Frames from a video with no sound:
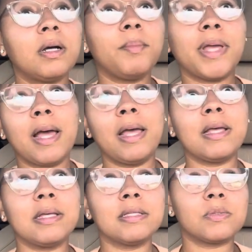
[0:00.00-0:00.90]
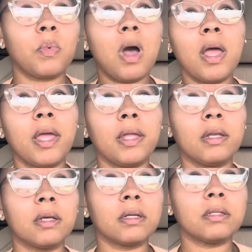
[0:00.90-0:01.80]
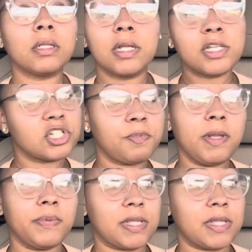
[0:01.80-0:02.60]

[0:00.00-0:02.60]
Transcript: because one, the Ninja Speedy was